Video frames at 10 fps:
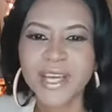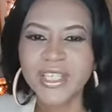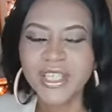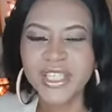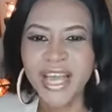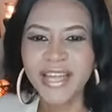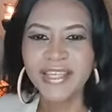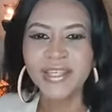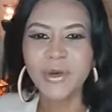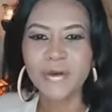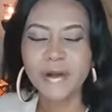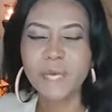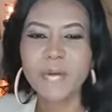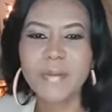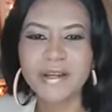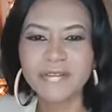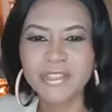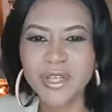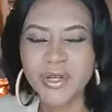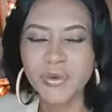Shelly, you're a woman of
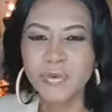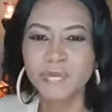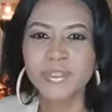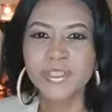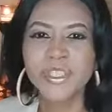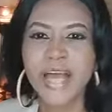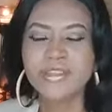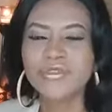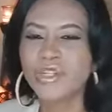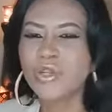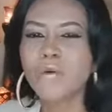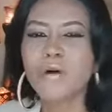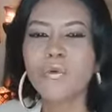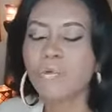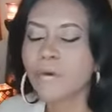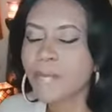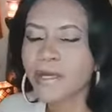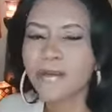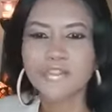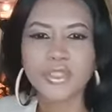shalom. Chandra, you're a
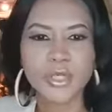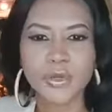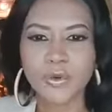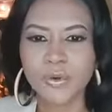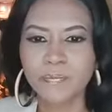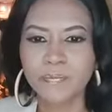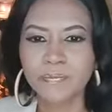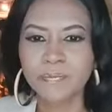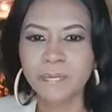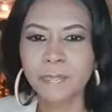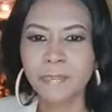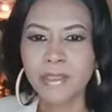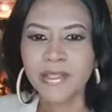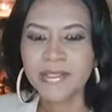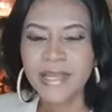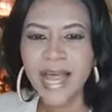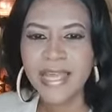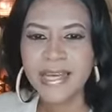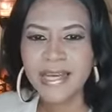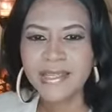woman of Shalom.
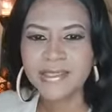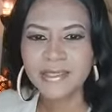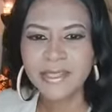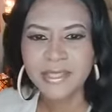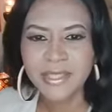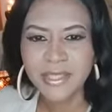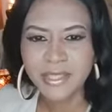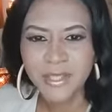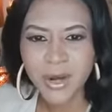Diane, your